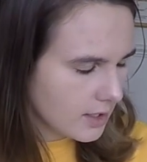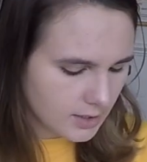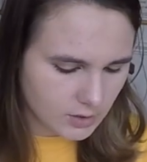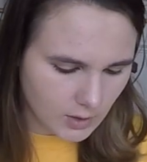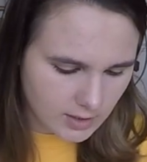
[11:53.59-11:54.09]

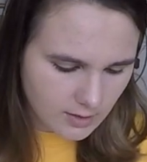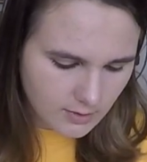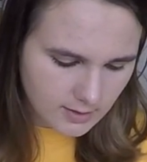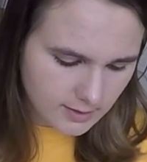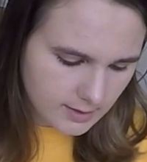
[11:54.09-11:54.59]
So I know
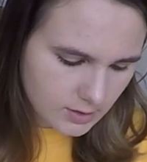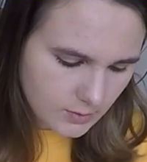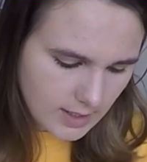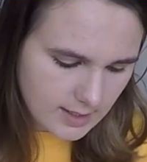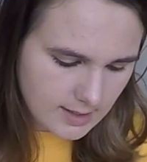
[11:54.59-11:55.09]
that this
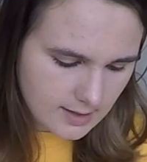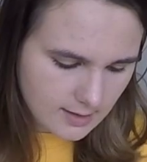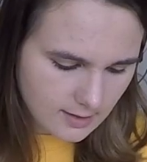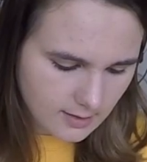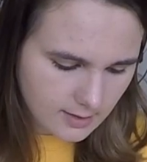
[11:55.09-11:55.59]
right
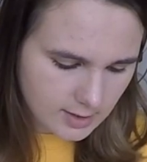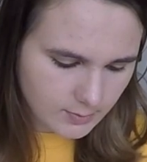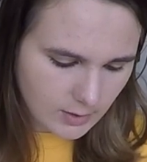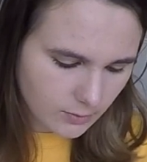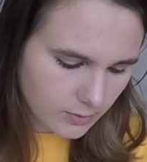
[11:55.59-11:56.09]
here is
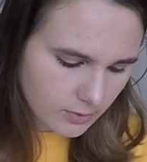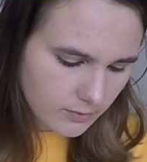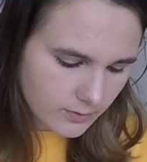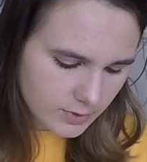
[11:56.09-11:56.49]
my roof,